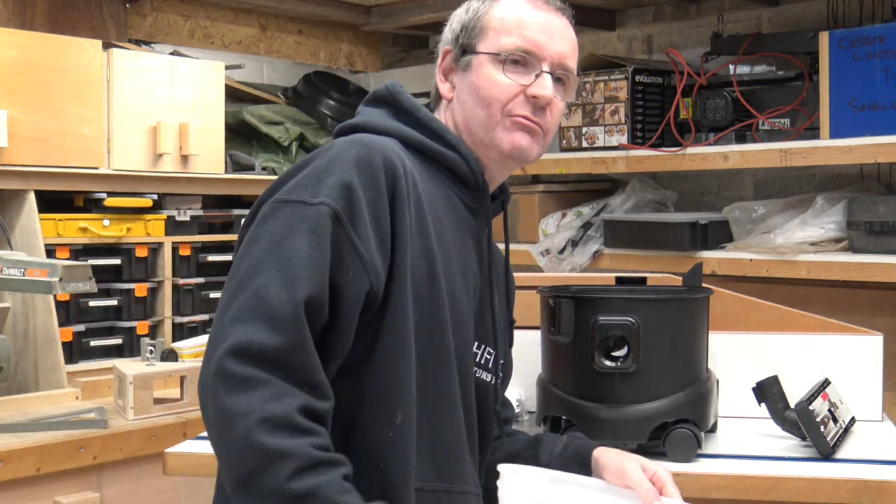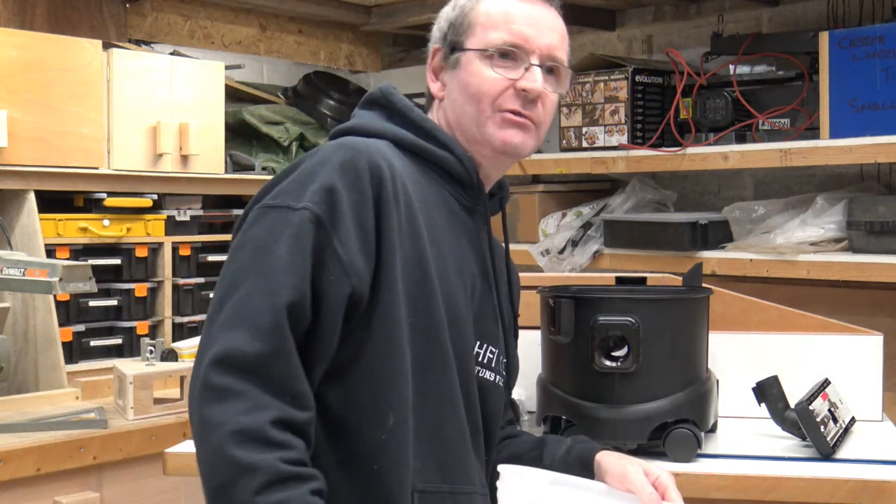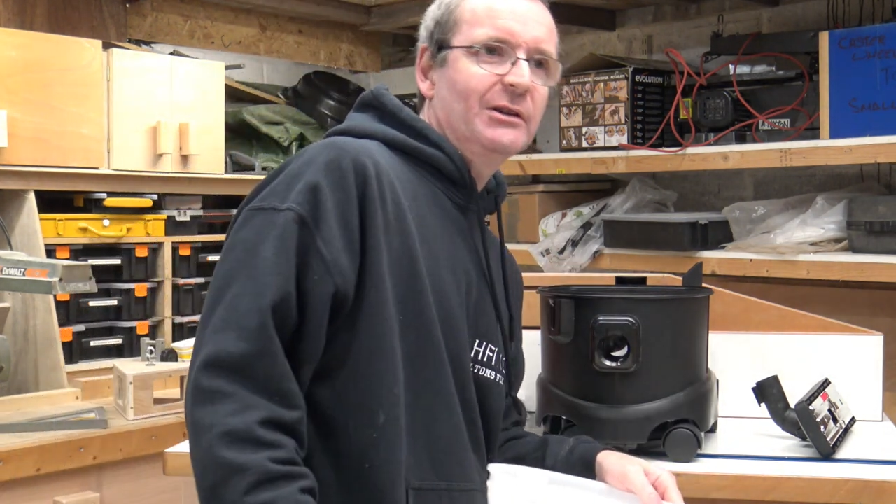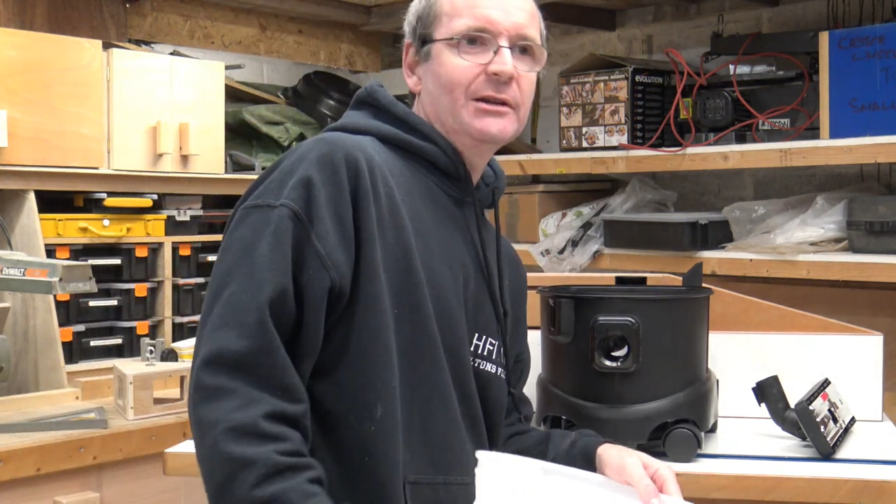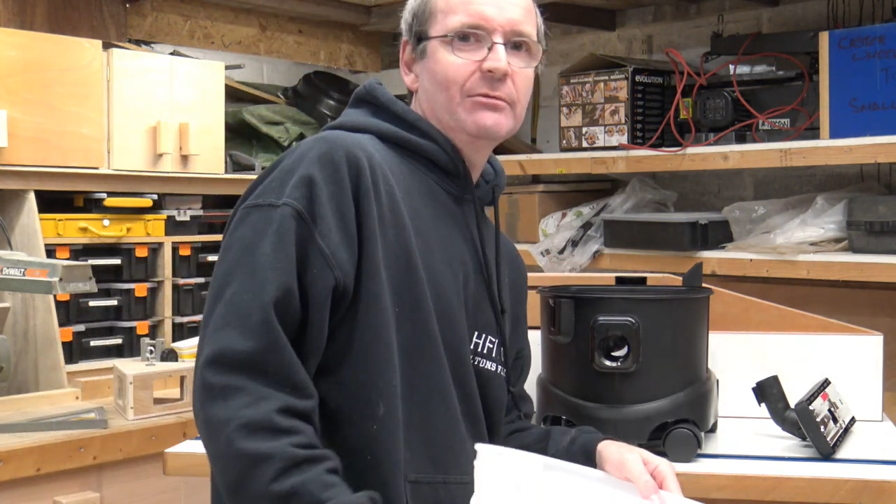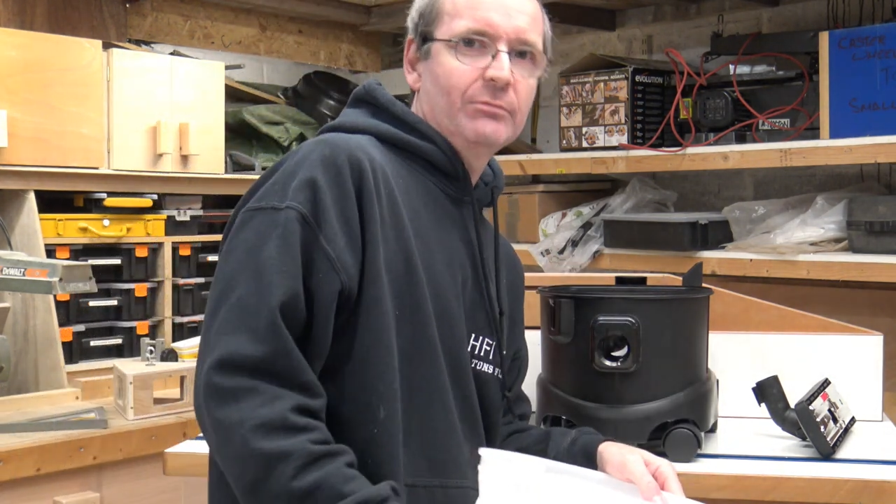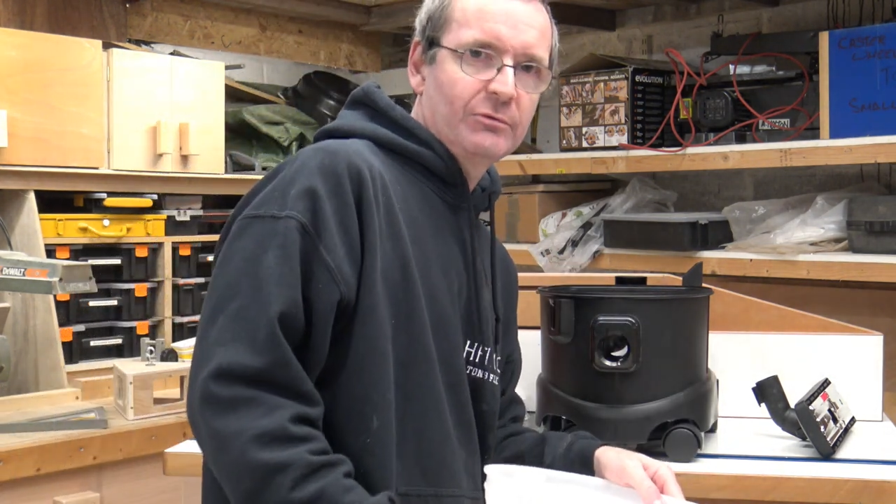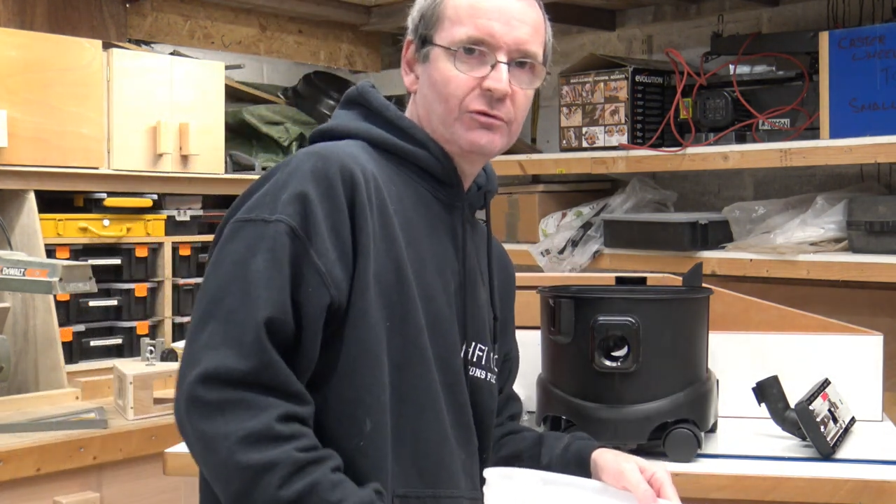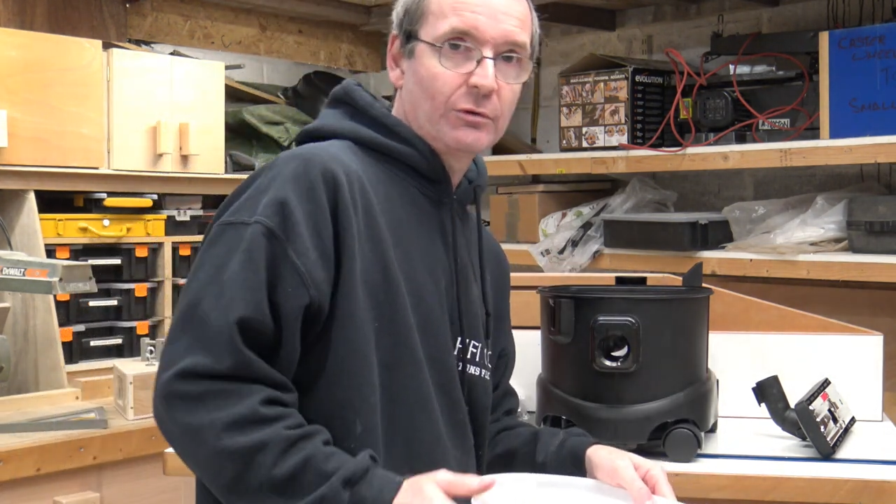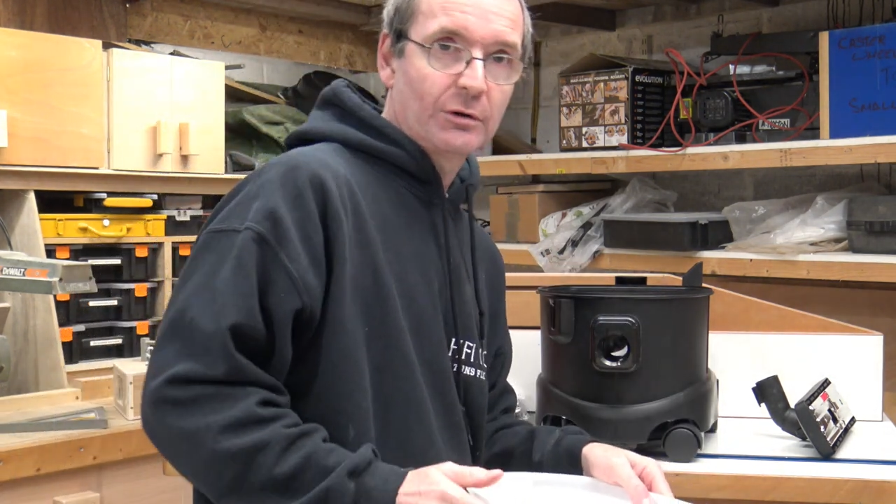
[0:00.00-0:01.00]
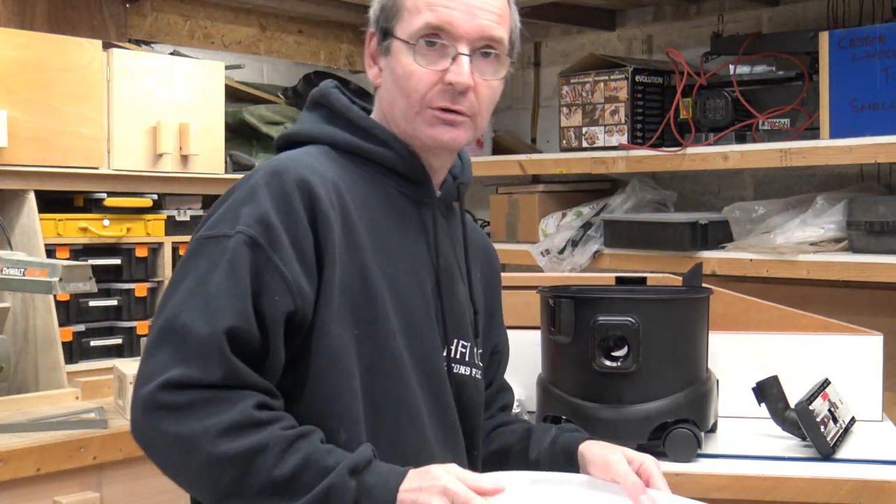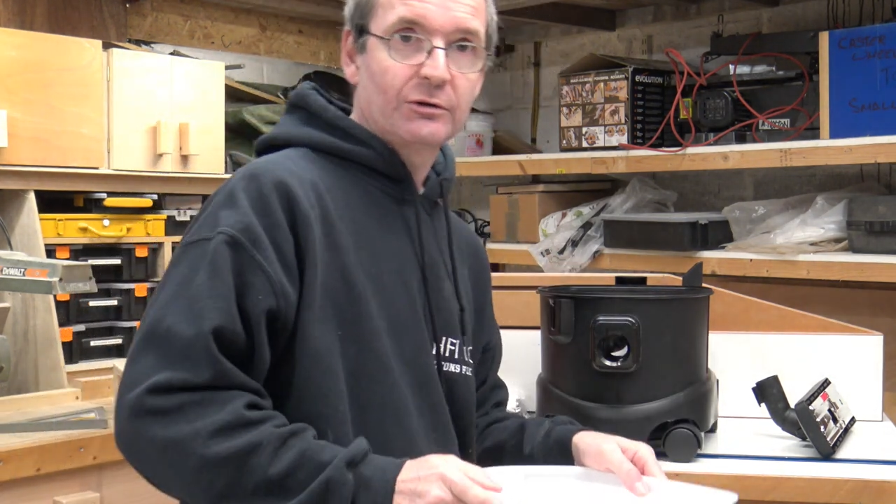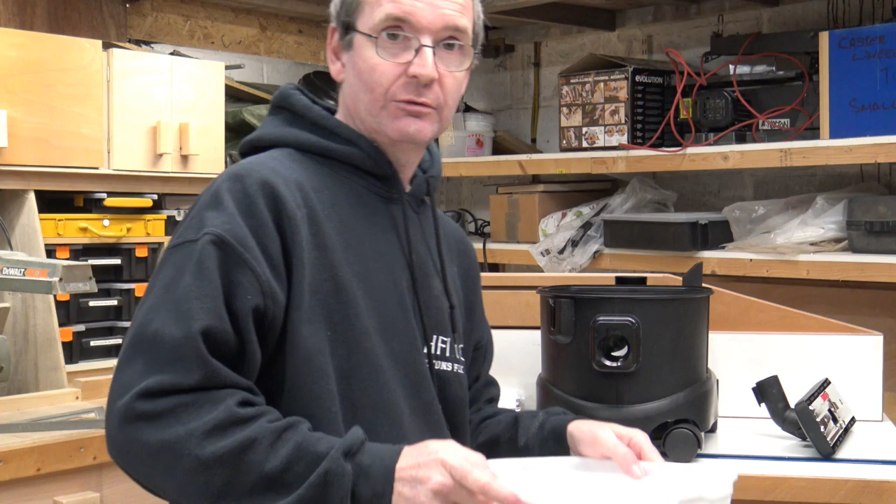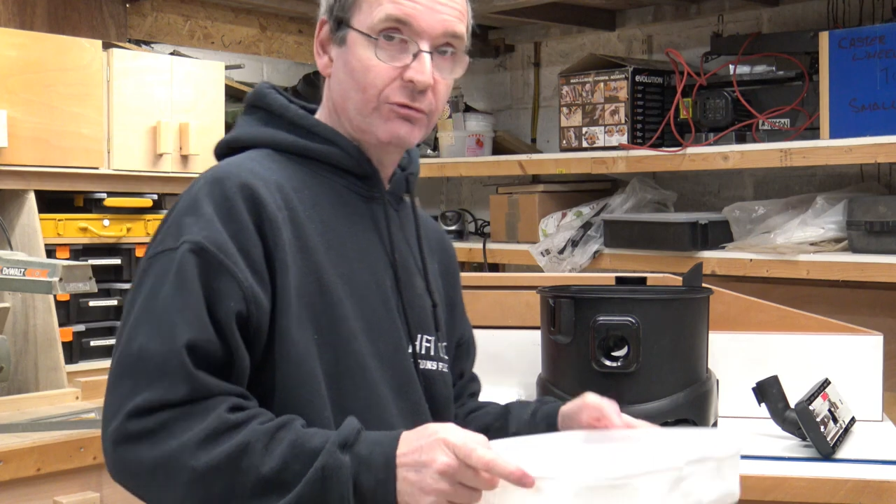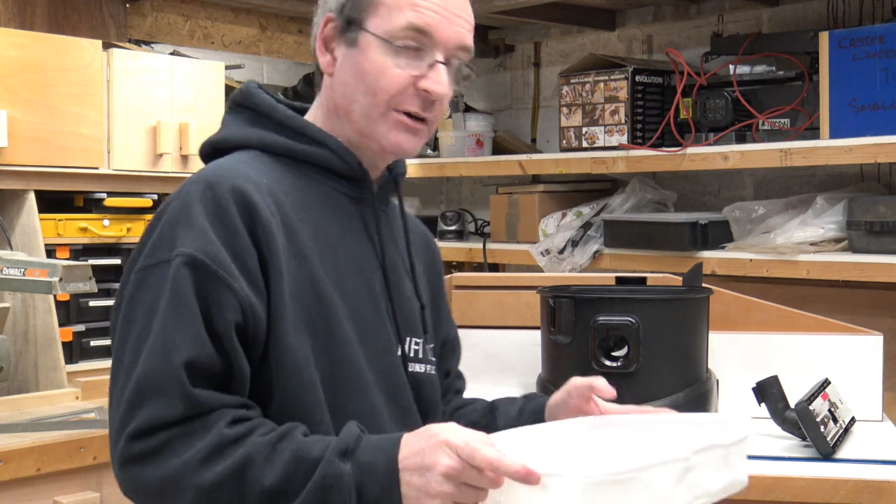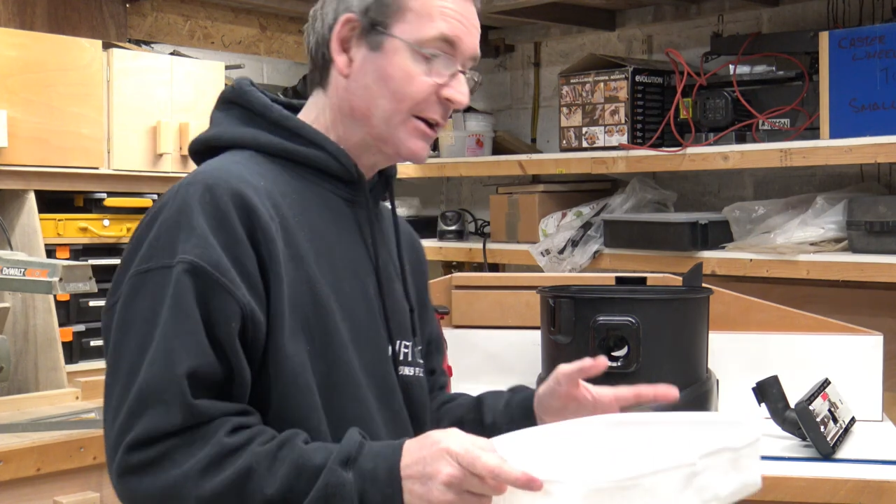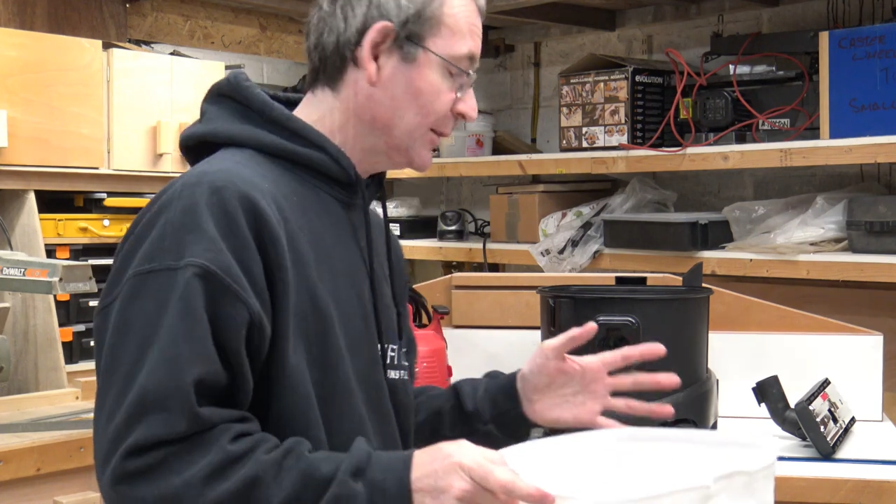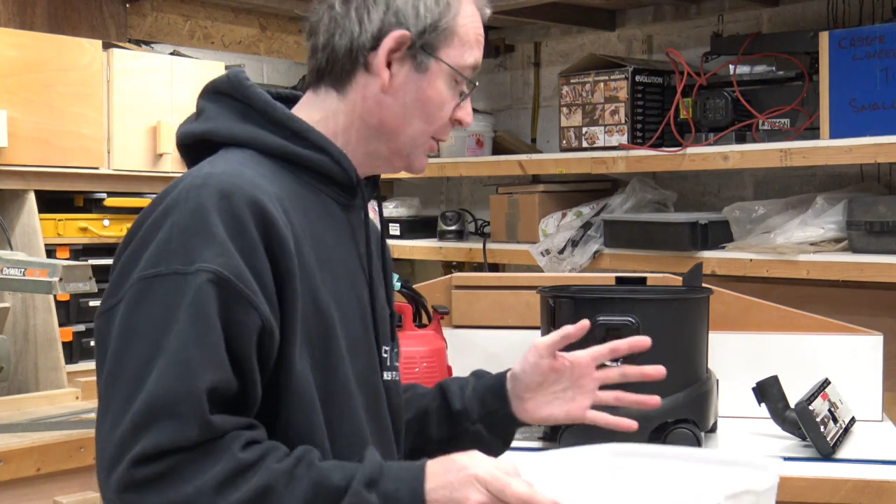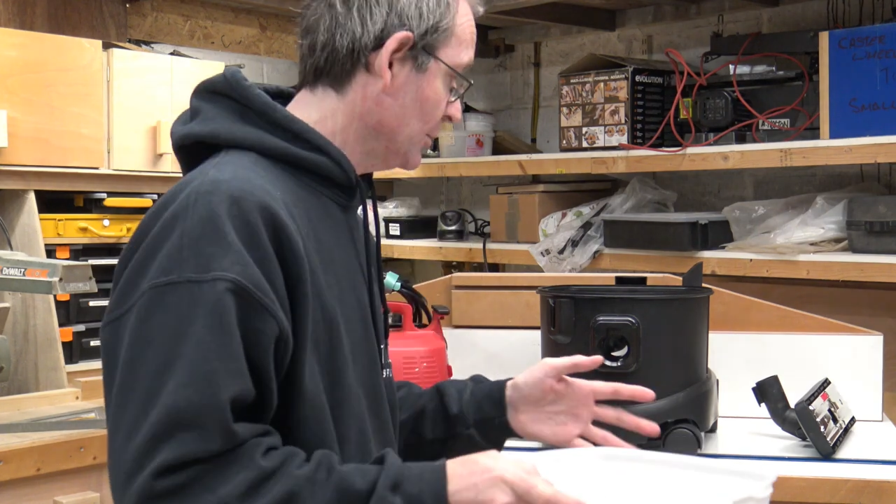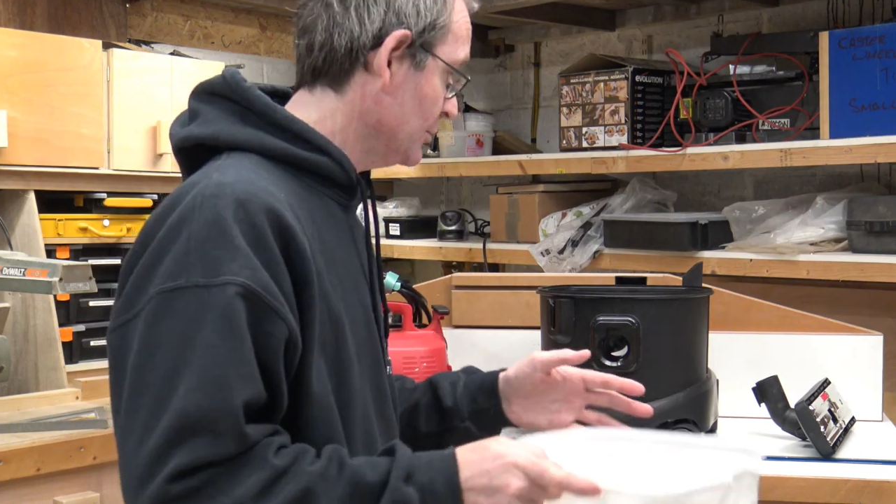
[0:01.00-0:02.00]
really struggle to drag
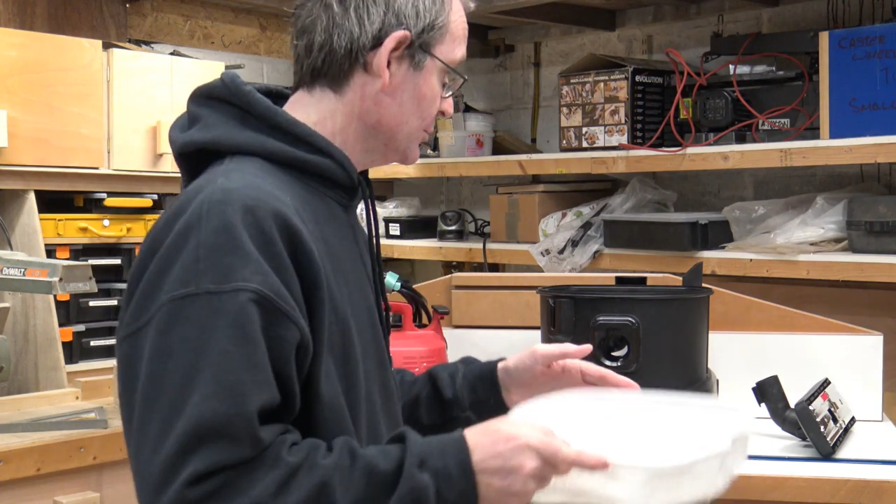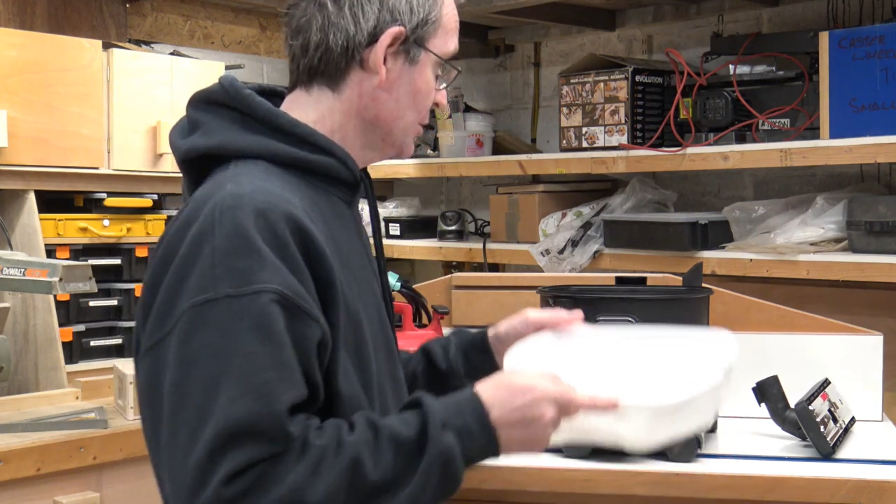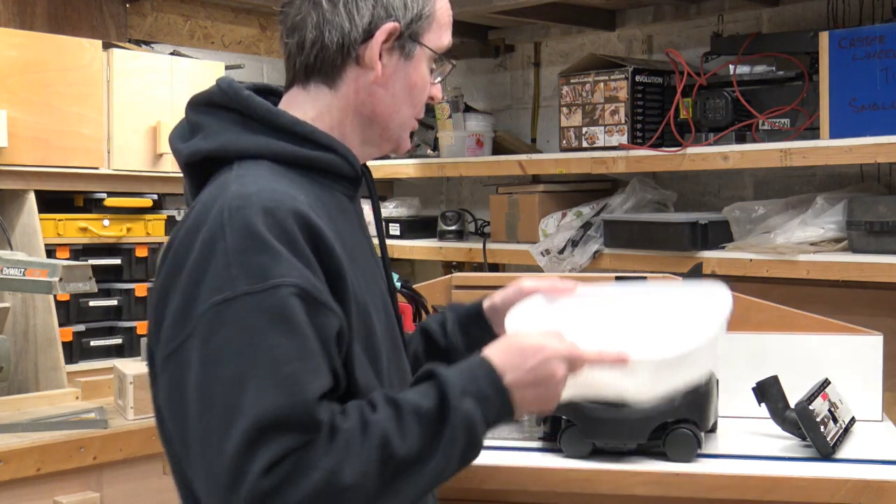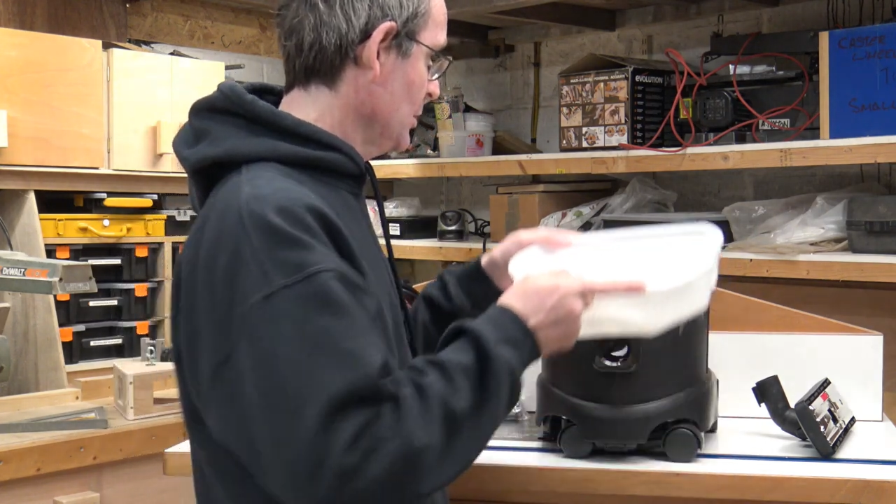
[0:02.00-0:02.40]
it along.